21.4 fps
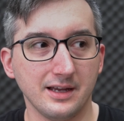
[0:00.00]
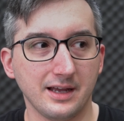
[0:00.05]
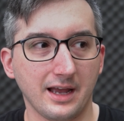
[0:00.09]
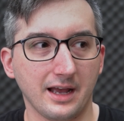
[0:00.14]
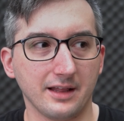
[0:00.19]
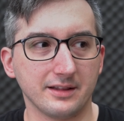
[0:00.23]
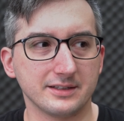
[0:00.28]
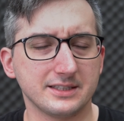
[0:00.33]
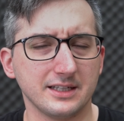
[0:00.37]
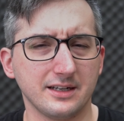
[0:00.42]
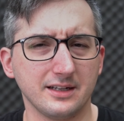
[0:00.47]

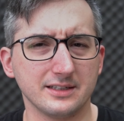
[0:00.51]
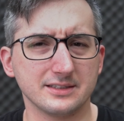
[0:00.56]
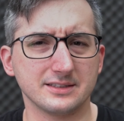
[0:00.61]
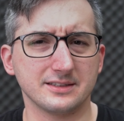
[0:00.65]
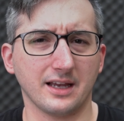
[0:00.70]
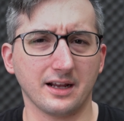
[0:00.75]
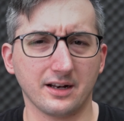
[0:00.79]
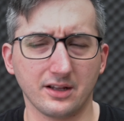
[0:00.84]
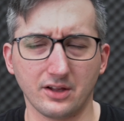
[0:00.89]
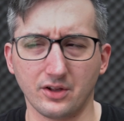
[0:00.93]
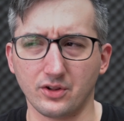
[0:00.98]
The city isn't
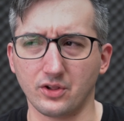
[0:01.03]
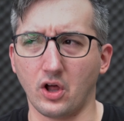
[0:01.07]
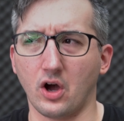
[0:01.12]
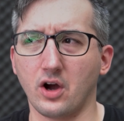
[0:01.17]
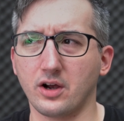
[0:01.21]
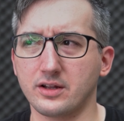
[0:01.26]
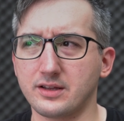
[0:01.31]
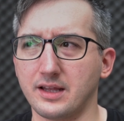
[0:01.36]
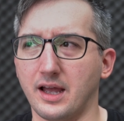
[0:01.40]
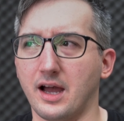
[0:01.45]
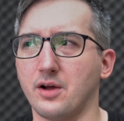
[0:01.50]
technically on
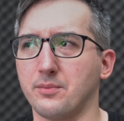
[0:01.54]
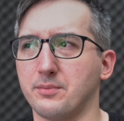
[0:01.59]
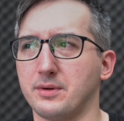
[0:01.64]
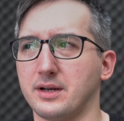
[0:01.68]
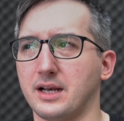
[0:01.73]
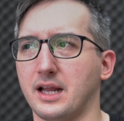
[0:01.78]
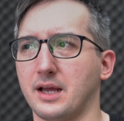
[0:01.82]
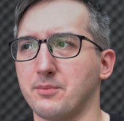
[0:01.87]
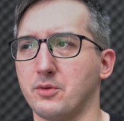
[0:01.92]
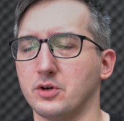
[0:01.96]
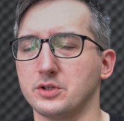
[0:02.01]
lockdown, but
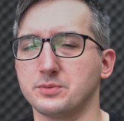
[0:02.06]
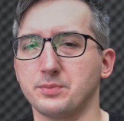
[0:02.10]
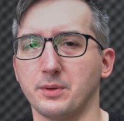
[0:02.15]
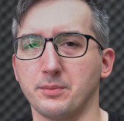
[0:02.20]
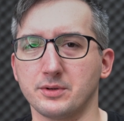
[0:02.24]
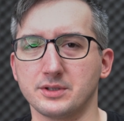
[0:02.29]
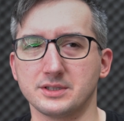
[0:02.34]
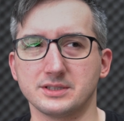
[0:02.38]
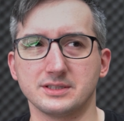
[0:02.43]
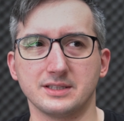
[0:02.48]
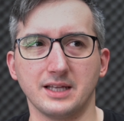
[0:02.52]
like most
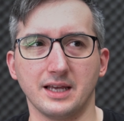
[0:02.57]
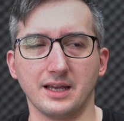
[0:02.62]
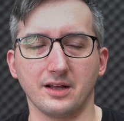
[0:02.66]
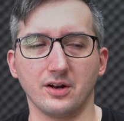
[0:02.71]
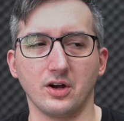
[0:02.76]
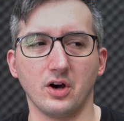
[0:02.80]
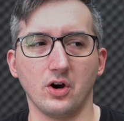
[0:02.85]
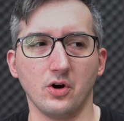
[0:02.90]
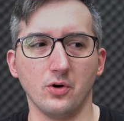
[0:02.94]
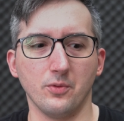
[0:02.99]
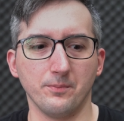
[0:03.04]
people are just staying at
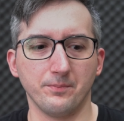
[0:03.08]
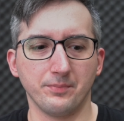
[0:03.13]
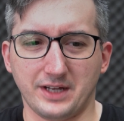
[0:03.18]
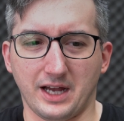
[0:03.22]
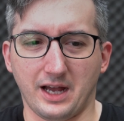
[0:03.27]
home.